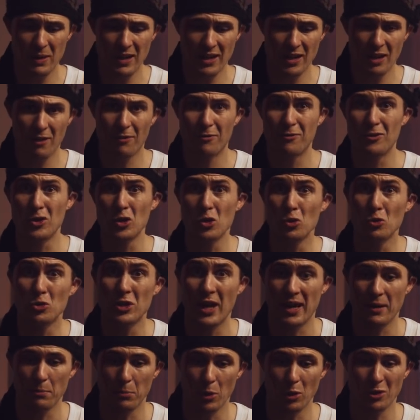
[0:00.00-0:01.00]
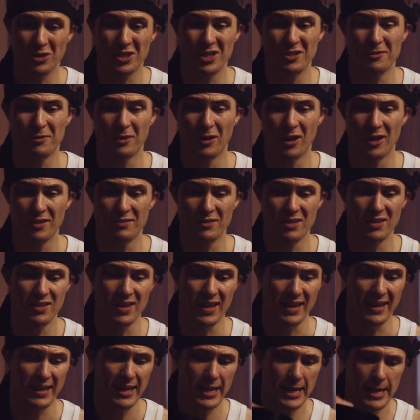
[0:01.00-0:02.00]
being a few checkboxes for life to
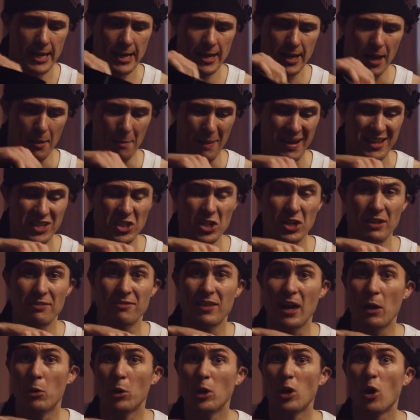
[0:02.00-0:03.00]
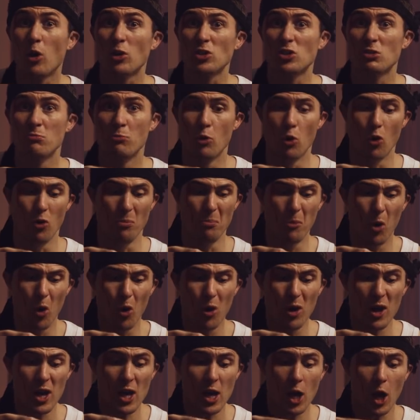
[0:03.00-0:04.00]
tick, imagine if there were lots more,
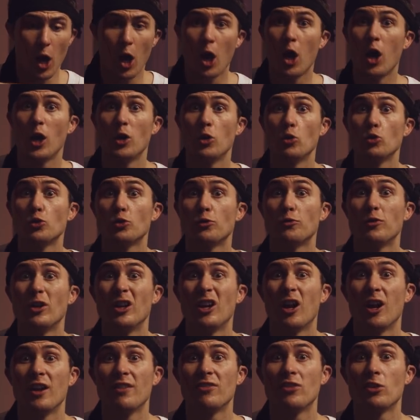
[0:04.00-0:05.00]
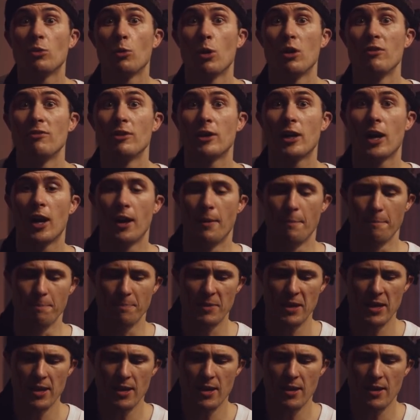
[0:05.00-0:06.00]
more hurdles for life to overcome.
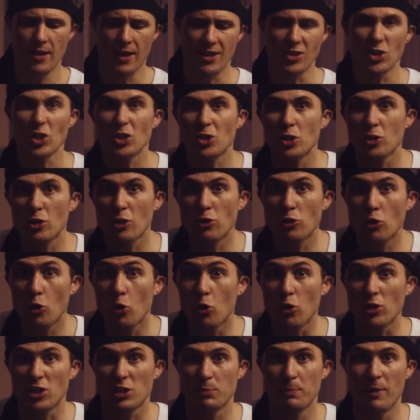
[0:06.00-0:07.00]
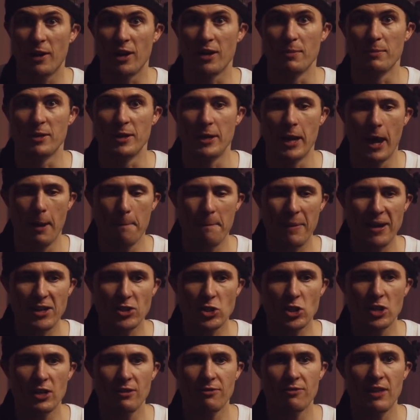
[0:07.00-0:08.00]
And just as a thought experiment,
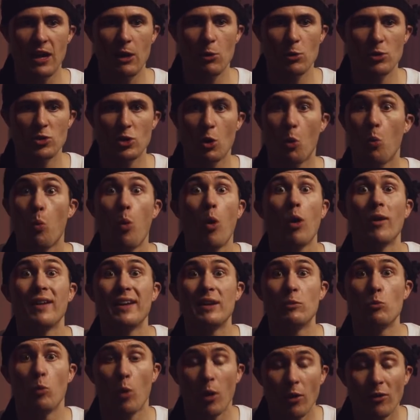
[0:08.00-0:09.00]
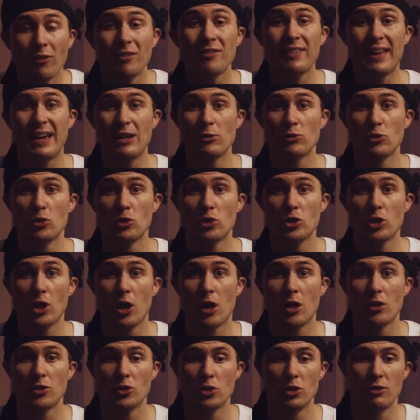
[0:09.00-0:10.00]
imagine if there was a 1 in 1,000
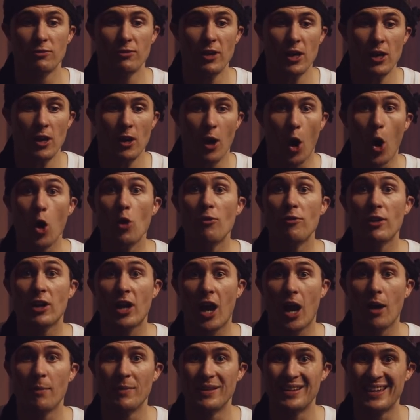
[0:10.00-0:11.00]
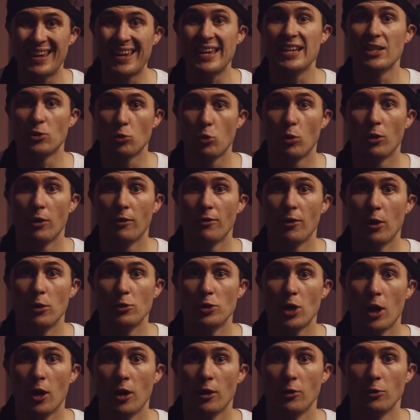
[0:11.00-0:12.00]
chance of overcoming each one of
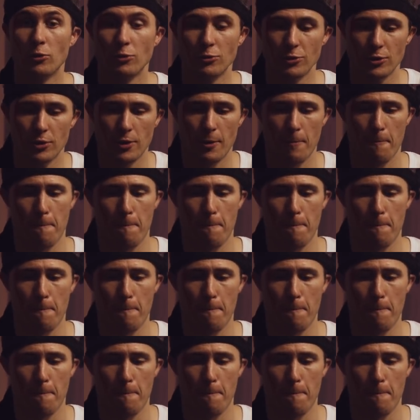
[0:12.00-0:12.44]
those hurdles.